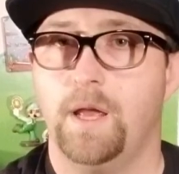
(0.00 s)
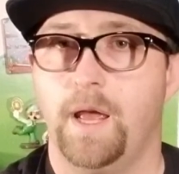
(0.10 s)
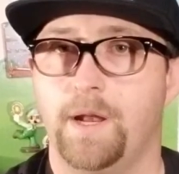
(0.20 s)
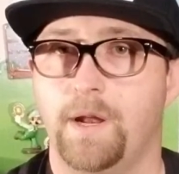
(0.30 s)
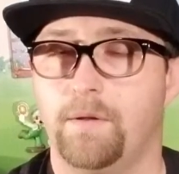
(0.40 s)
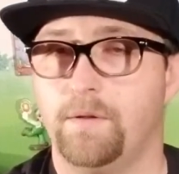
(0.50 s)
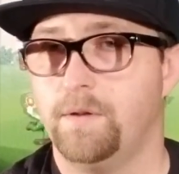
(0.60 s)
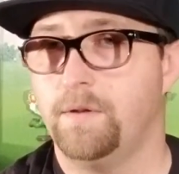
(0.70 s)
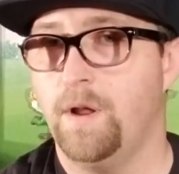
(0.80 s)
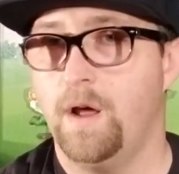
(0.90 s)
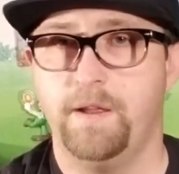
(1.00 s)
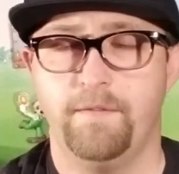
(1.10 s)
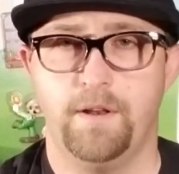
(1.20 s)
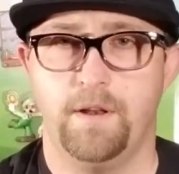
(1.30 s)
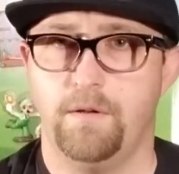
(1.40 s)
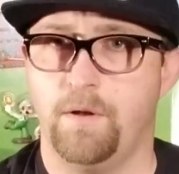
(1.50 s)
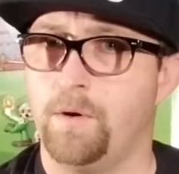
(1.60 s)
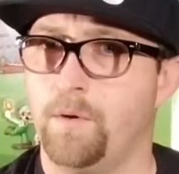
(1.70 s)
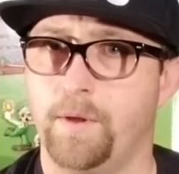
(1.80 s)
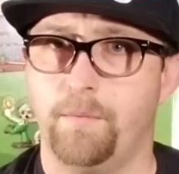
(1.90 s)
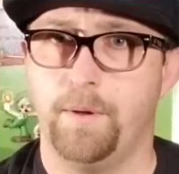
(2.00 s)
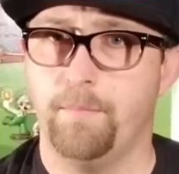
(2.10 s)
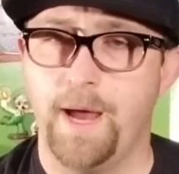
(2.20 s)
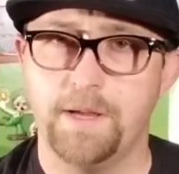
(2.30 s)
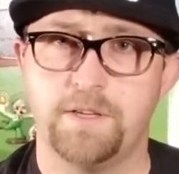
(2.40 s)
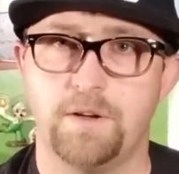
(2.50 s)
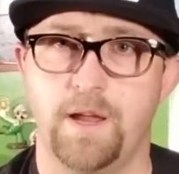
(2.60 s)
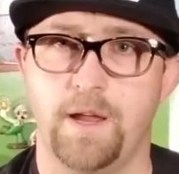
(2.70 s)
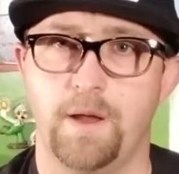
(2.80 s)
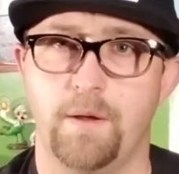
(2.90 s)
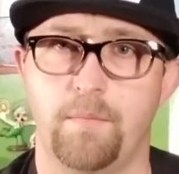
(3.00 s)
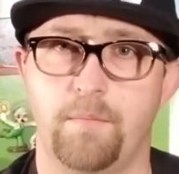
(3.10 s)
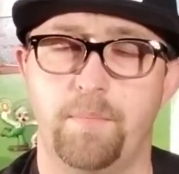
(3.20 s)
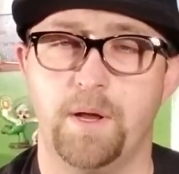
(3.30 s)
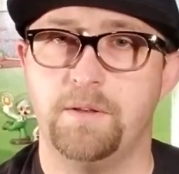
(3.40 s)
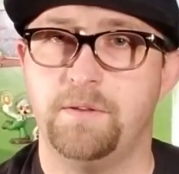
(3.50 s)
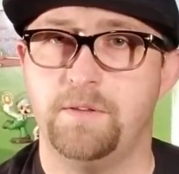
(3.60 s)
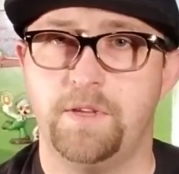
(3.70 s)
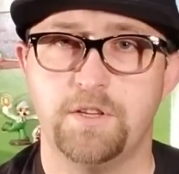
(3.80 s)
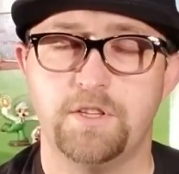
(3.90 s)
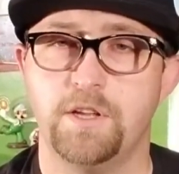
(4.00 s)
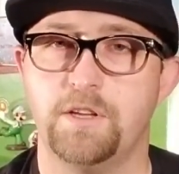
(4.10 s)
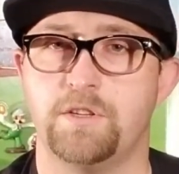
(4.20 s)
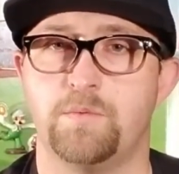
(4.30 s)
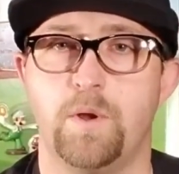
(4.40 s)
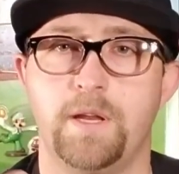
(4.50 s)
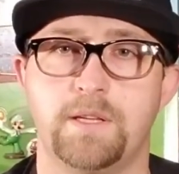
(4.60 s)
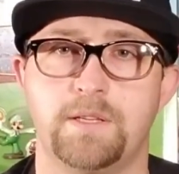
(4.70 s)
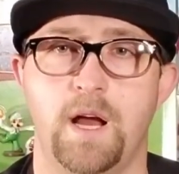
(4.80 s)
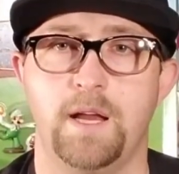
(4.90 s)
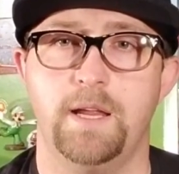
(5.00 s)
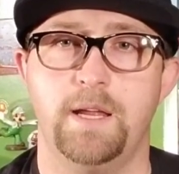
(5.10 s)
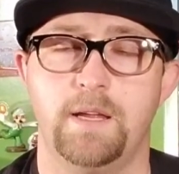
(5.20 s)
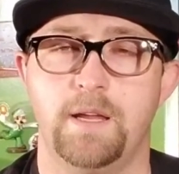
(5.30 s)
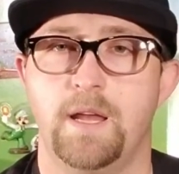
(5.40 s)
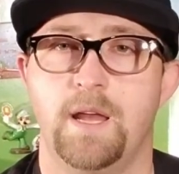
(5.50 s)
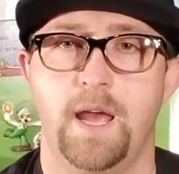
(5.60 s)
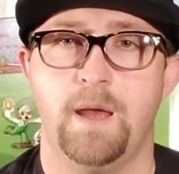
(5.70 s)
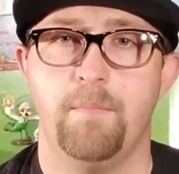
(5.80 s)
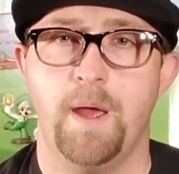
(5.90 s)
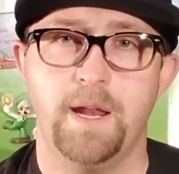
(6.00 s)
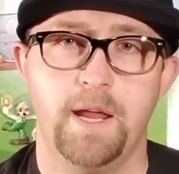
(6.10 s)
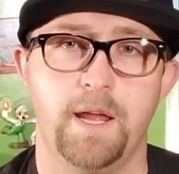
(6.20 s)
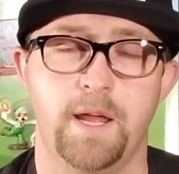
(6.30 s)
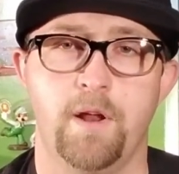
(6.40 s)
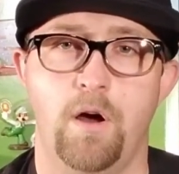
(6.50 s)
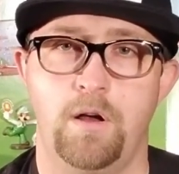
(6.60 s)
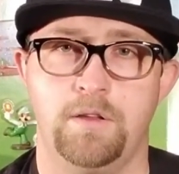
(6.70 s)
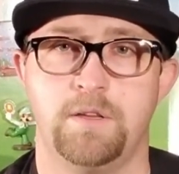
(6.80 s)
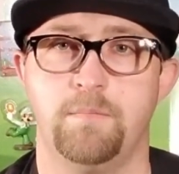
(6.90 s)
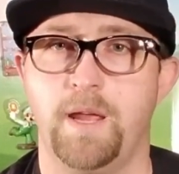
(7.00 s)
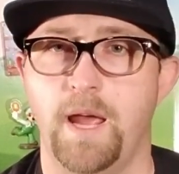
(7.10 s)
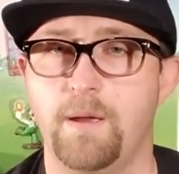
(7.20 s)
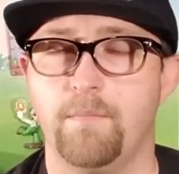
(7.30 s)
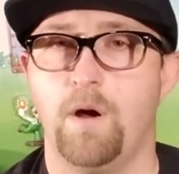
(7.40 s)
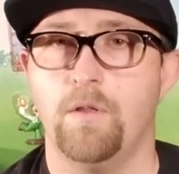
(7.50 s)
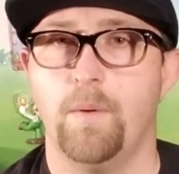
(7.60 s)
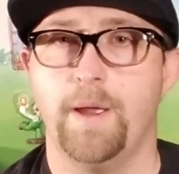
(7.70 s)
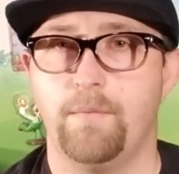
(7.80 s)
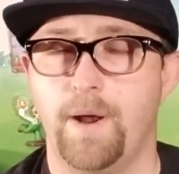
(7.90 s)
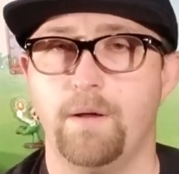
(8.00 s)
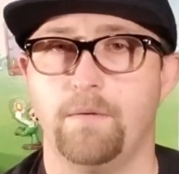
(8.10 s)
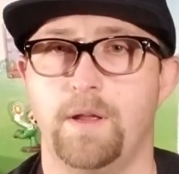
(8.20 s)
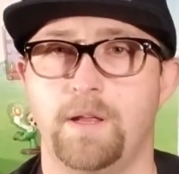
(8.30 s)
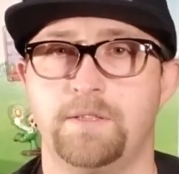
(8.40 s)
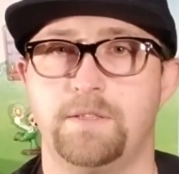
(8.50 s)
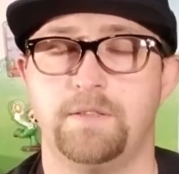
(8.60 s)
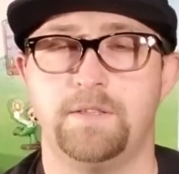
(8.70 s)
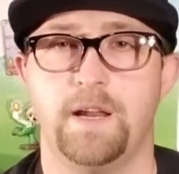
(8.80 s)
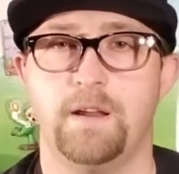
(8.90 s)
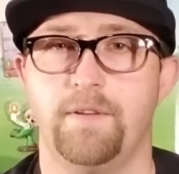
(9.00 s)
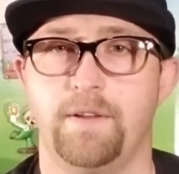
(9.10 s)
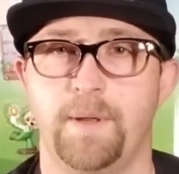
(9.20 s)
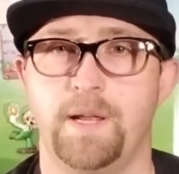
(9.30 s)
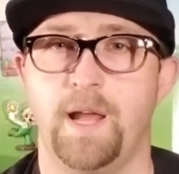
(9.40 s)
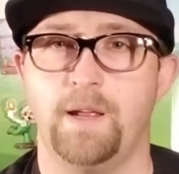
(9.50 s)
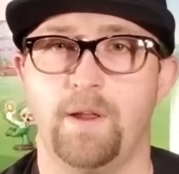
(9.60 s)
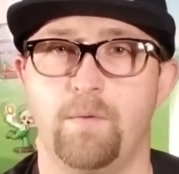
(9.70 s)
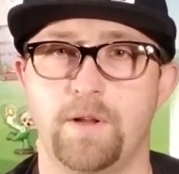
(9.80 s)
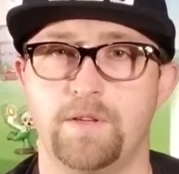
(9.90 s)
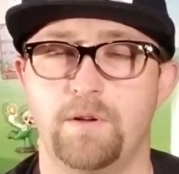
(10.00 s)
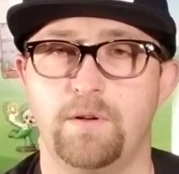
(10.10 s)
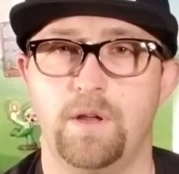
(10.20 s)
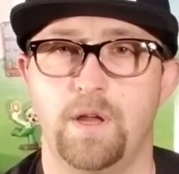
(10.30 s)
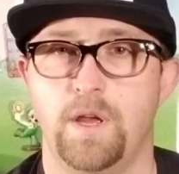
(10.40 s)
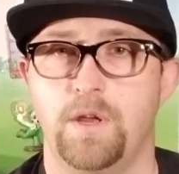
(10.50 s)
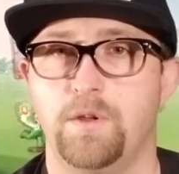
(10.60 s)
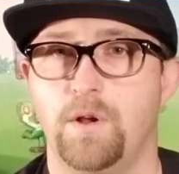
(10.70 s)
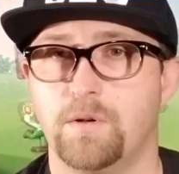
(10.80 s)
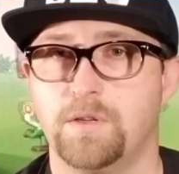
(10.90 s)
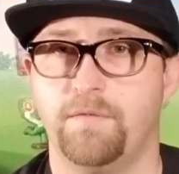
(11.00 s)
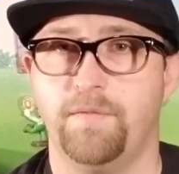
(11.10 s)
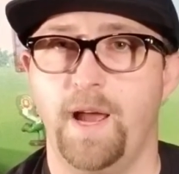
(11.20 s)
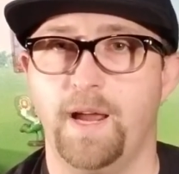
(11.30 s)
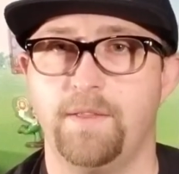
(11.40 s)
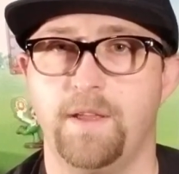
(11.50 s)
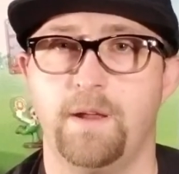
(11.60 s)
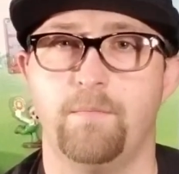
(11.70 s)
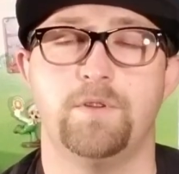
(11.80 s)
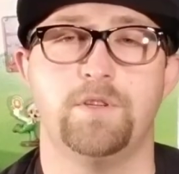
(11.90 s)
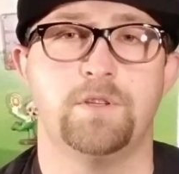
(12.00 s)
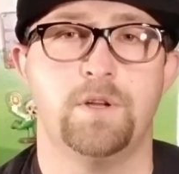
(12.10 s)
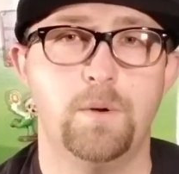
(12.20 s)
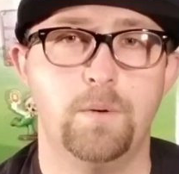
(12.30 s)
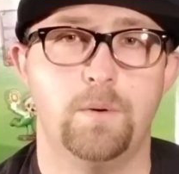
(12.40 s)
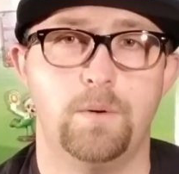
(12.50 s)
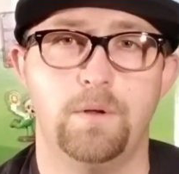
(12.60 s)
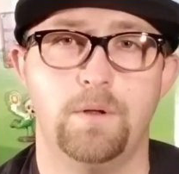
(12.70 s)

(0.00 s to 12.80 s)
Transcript: and not only remastered it, but digitally just redesigned it and made it an awesome game all the way around. Instead of it being like the original, you go to the flag at the end, which is cool.